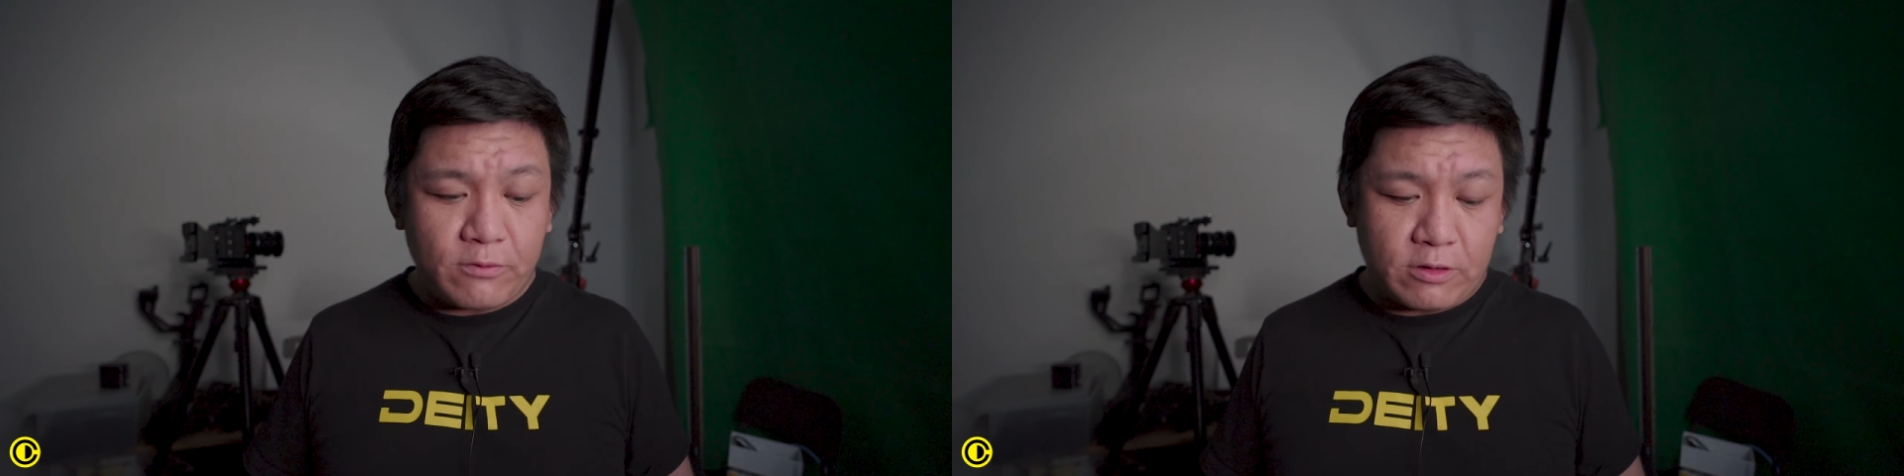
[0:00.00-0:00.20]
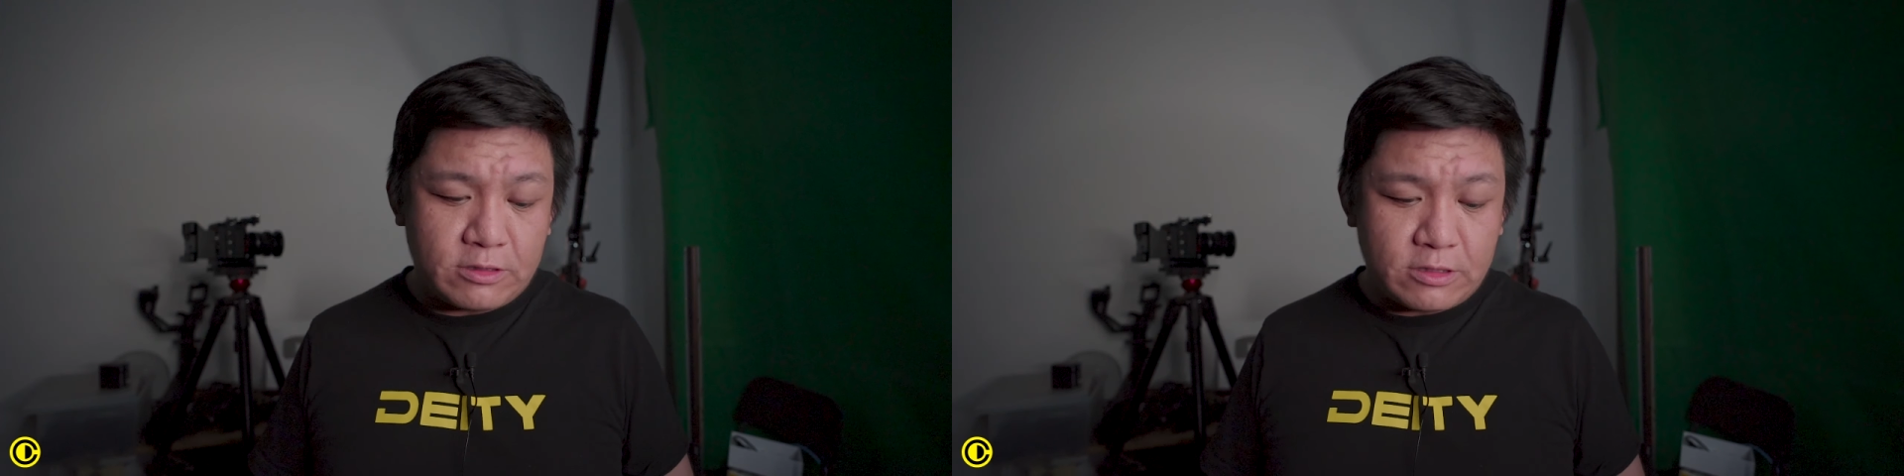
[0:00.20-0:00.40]

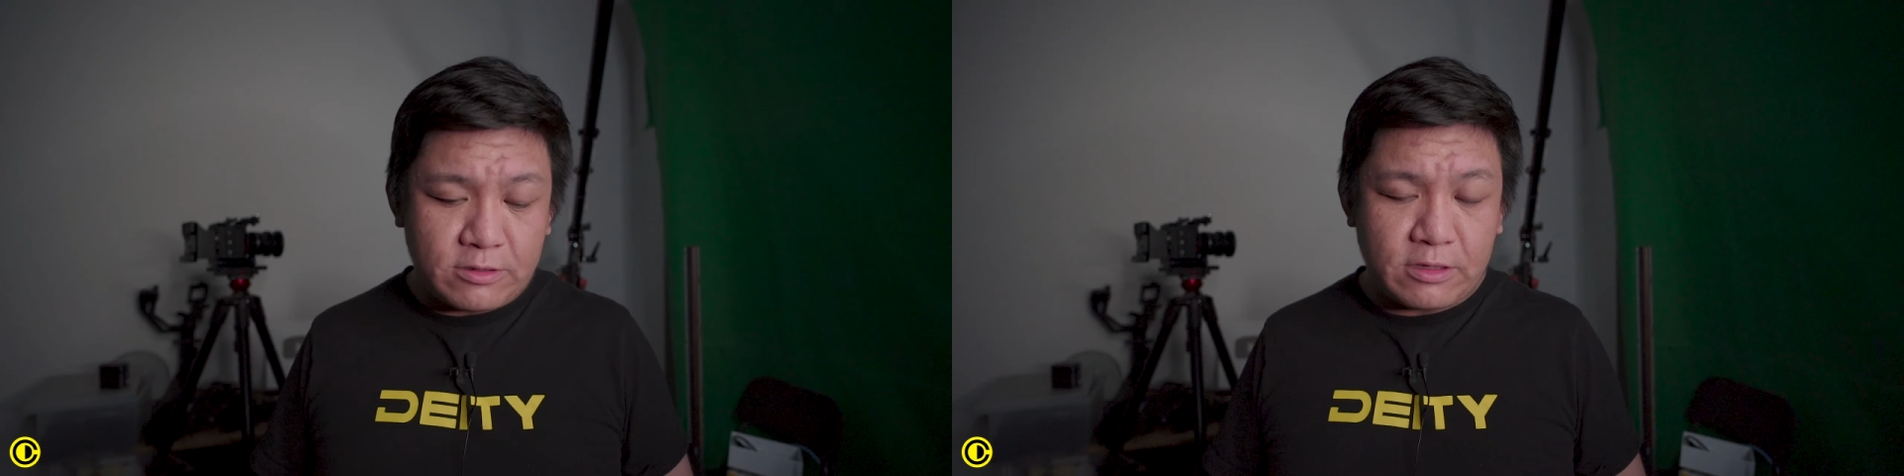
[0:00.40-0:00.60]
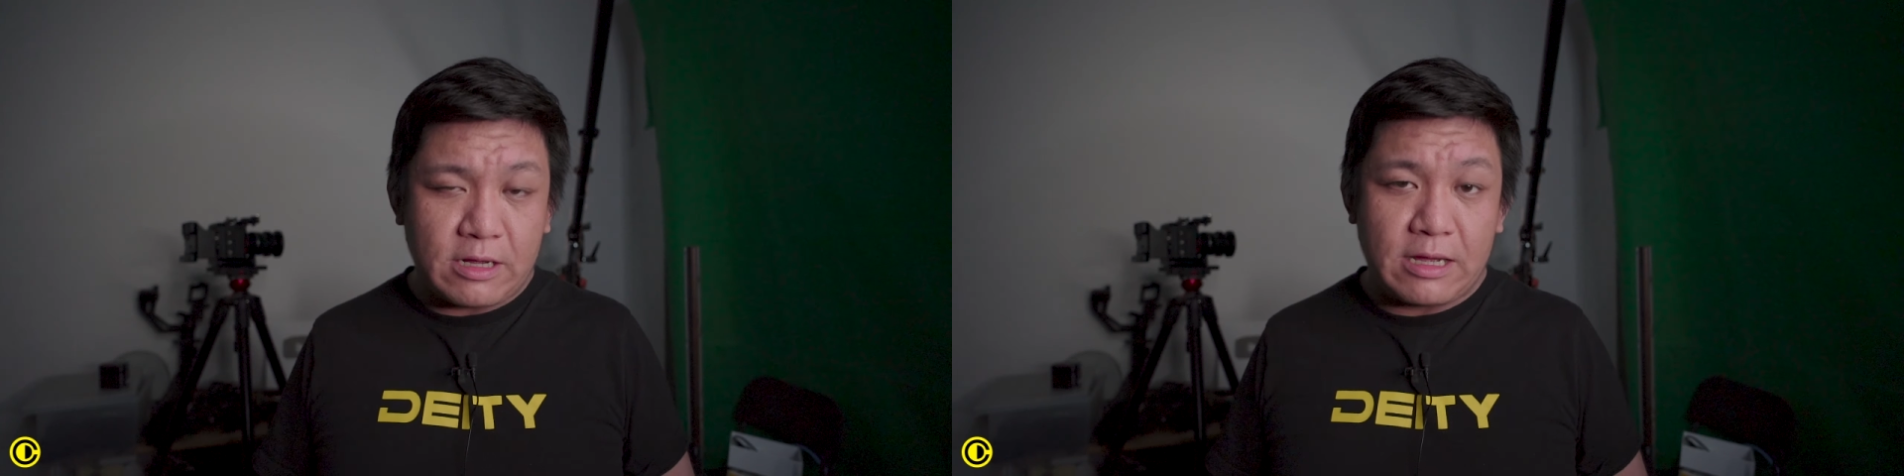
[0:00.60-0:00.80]

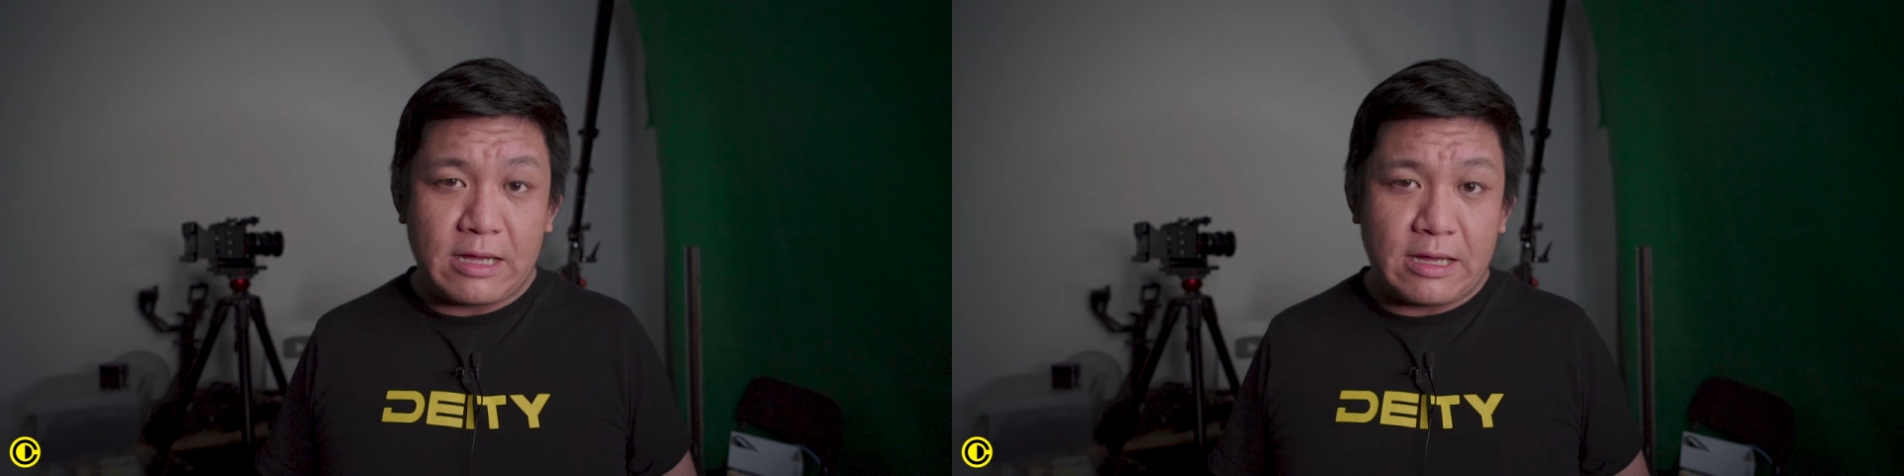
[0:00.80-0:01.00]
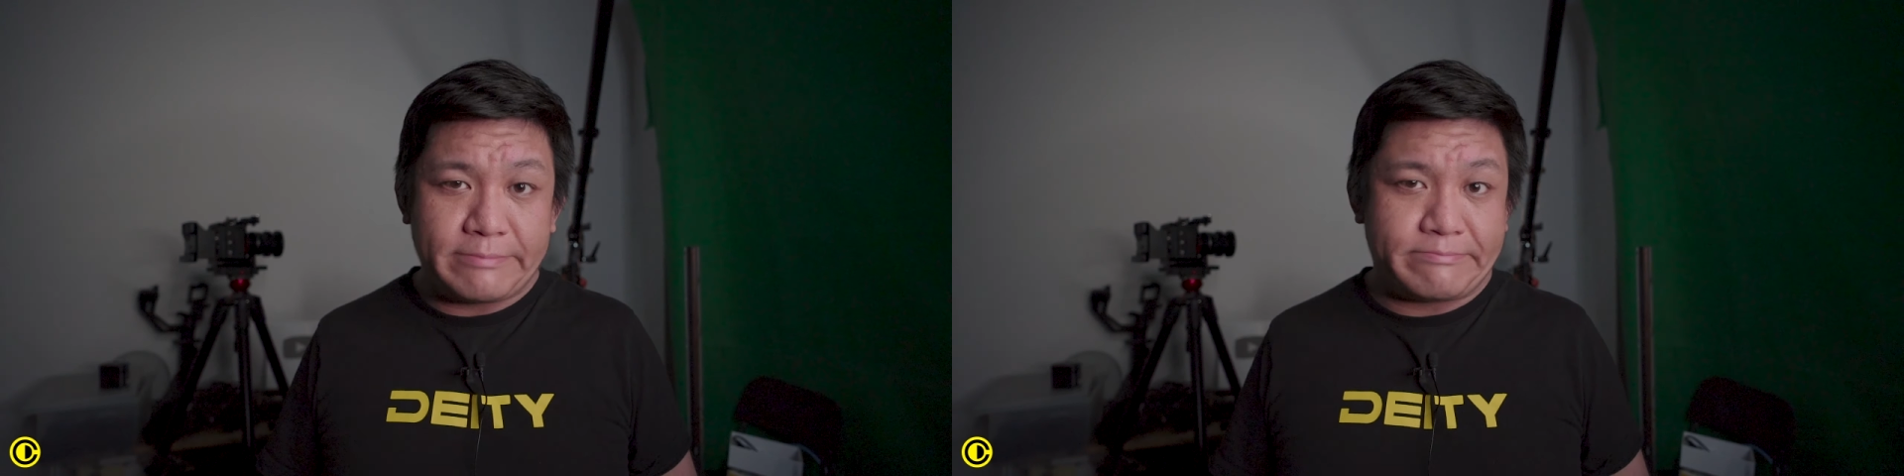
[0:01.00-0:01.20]
version,
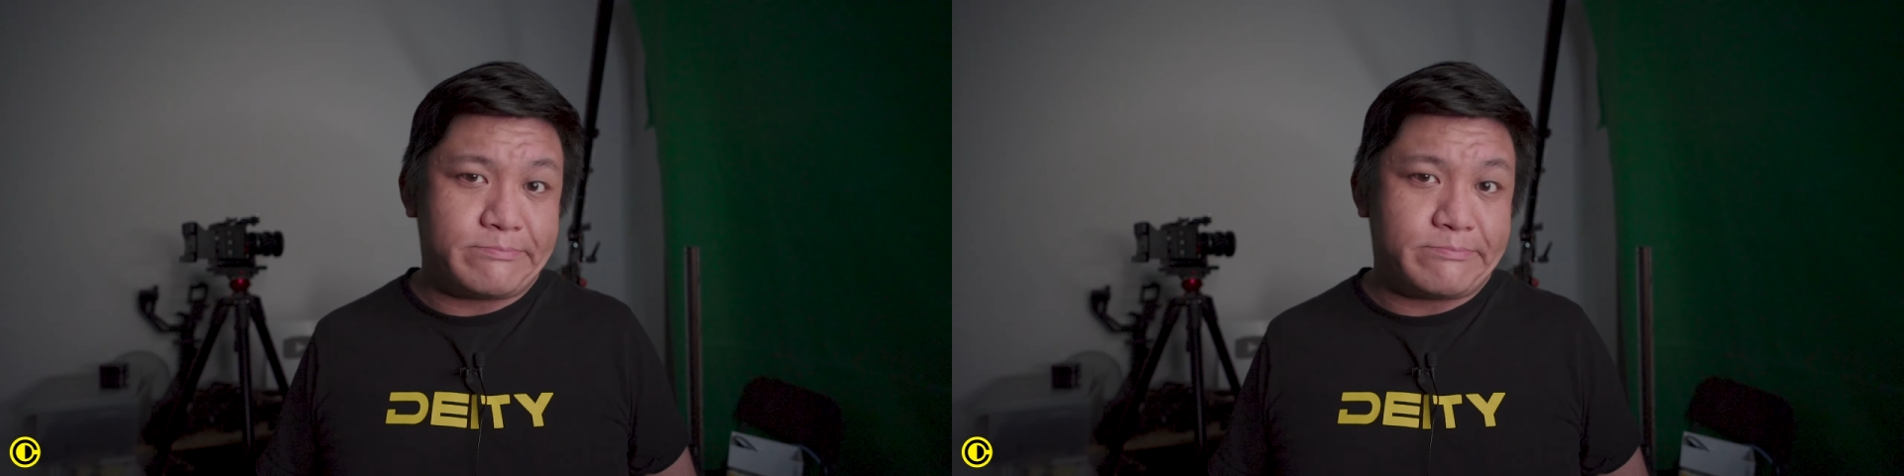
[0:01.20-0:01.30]
uh,